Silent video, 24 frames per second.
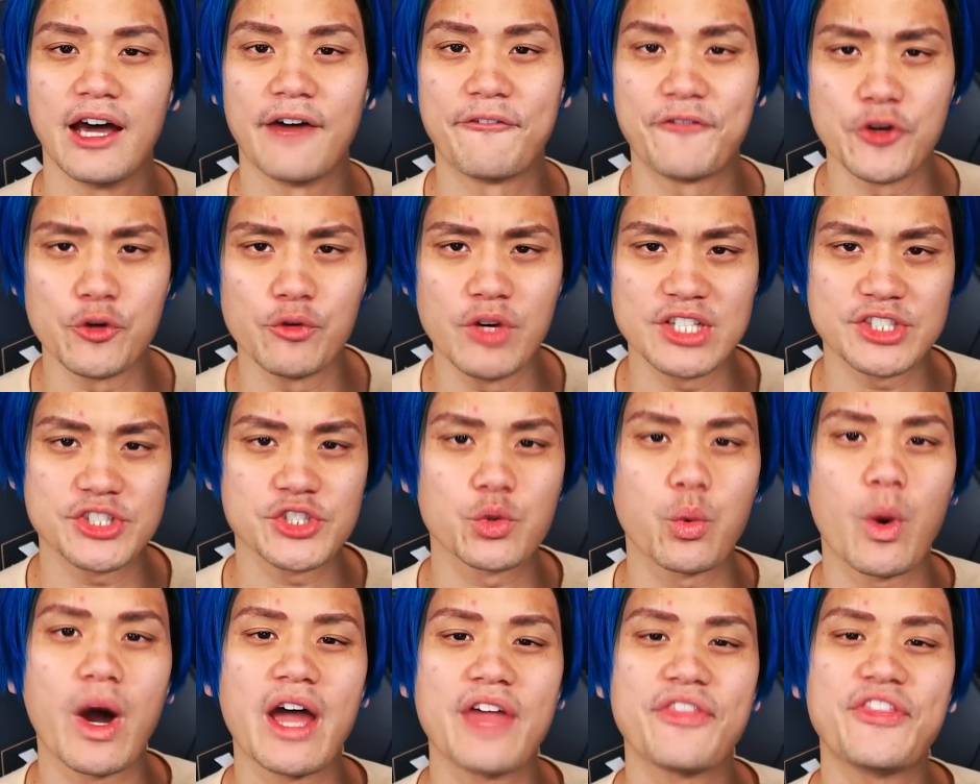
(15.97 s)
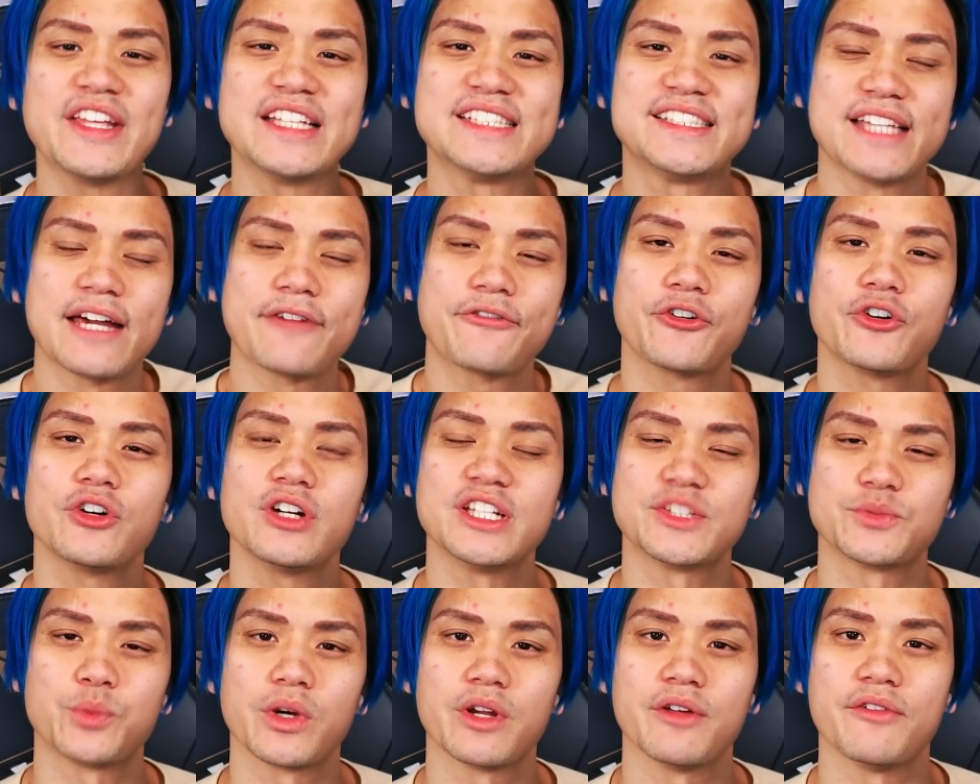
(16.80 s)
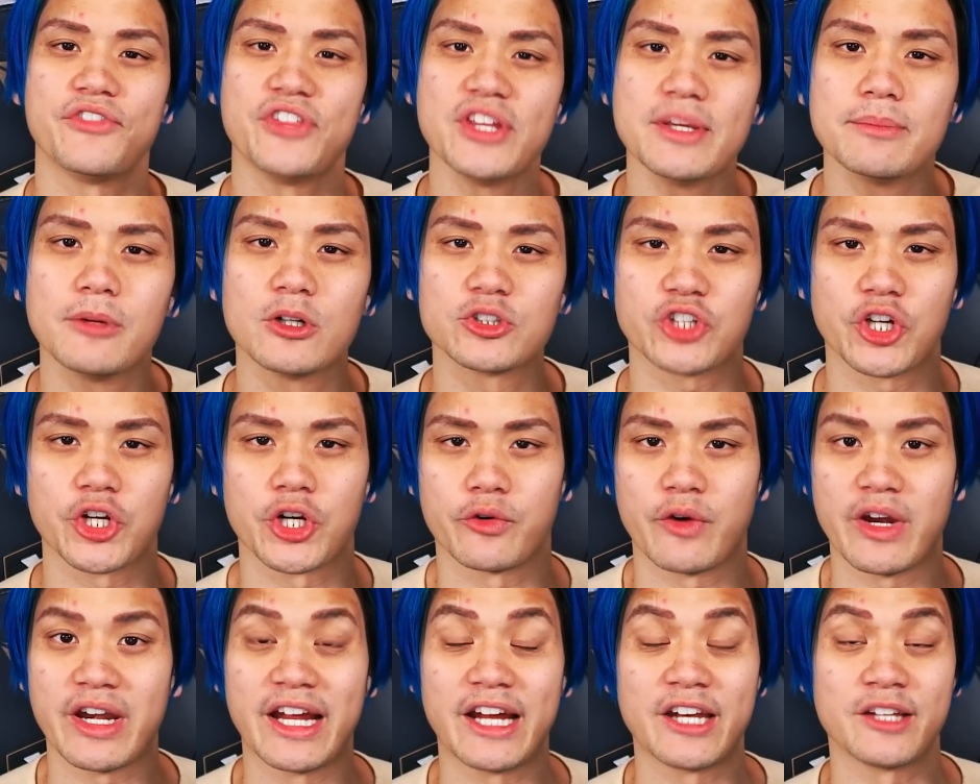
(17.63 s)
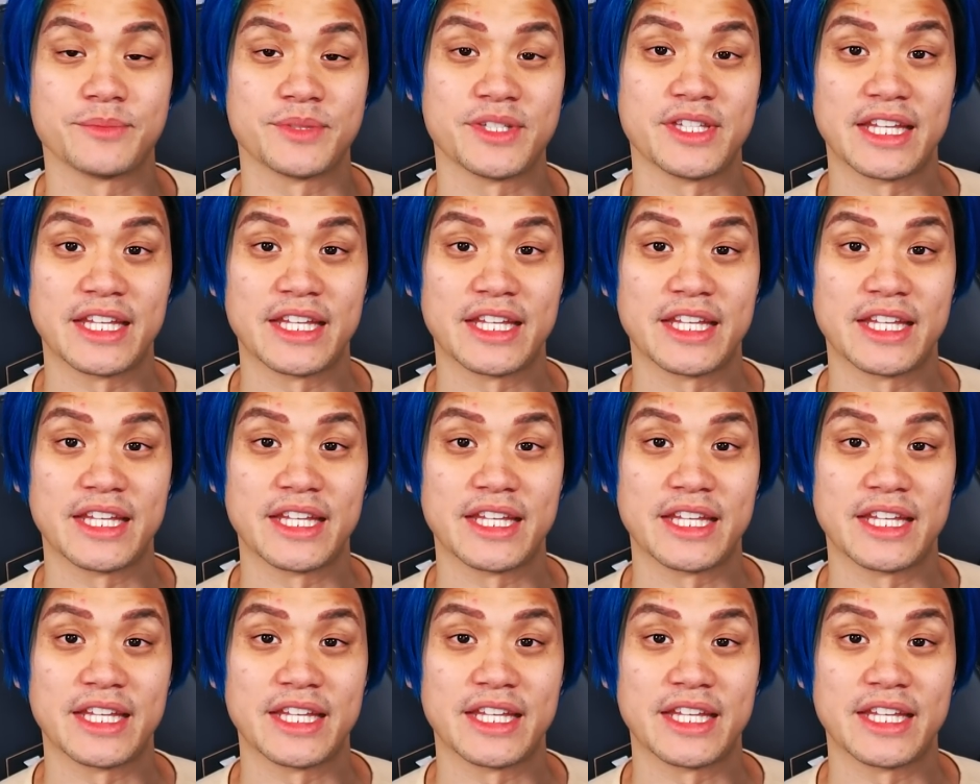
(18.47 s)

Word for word: A few reasons why I think Zephyr is one of the most underrated items in the